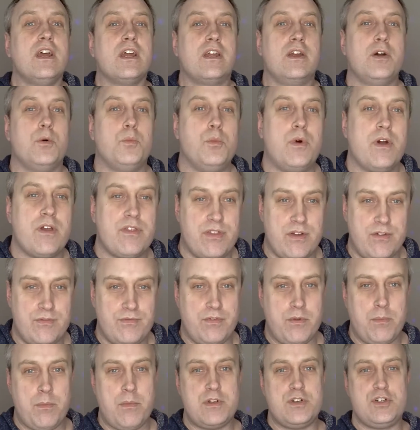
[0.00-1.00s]
come with him
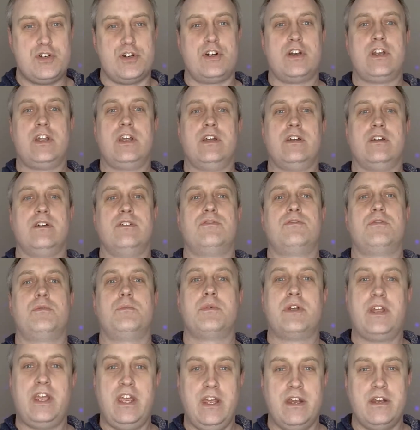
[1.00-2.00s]
from the journey
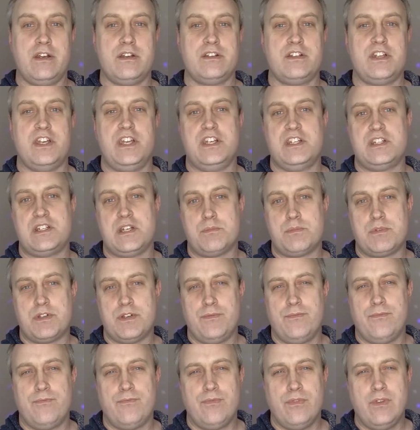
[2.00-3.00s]
from Canaan to Egypt.
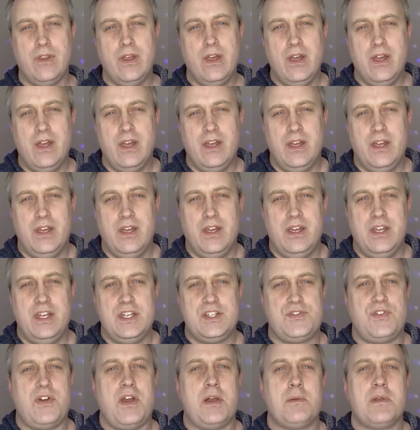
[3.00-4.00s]

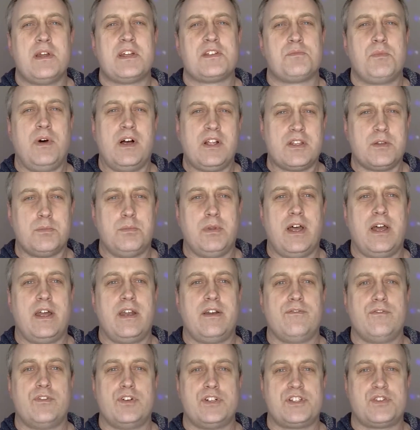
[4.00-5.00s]
His family has multiplied
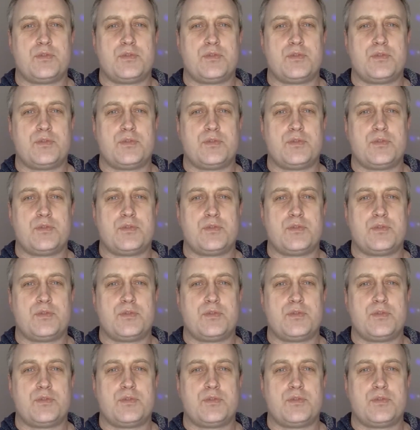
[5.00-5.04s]
in verse